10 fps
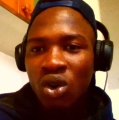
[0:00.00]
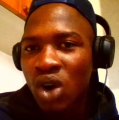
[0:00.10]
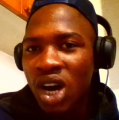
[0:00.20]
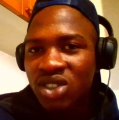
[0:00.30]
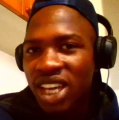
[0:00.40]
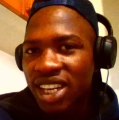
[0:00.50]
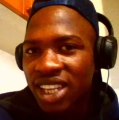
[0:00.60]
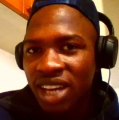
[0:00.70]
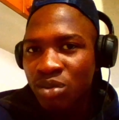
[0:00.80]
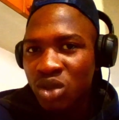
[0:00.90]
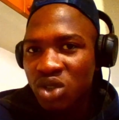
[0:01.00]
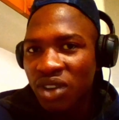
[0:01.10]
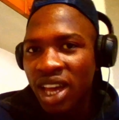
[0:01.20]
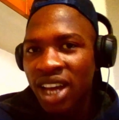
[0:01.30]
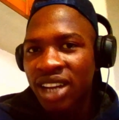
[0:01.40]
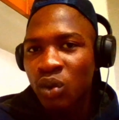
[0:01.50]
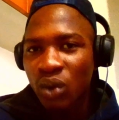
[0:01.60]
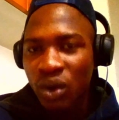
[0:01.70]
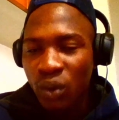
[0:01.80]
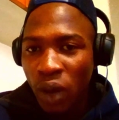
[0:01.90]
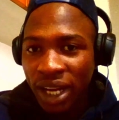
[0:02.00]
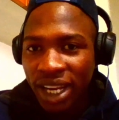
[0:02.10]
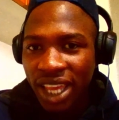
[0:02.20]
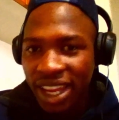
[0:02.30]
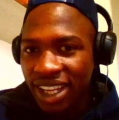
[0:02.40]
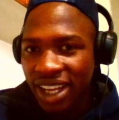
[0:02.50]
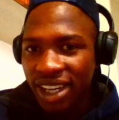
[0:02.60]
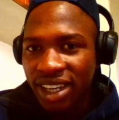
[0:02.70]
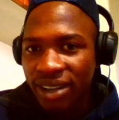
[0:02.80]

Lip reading: outside the atmosphere, and when re-entering,